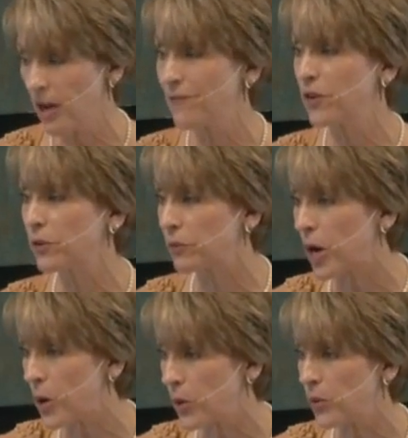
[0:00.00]
of
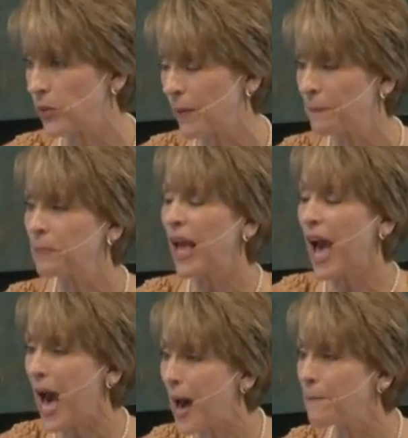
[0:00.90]
growth
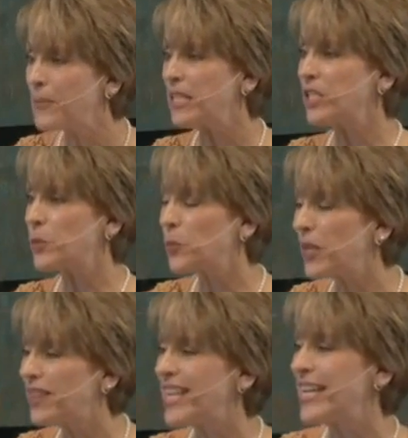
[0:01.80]
happens
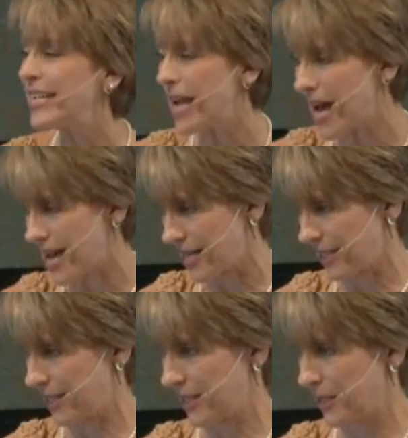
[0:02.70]
within
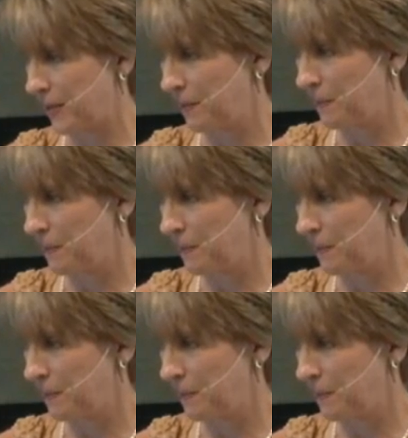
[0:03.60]
us.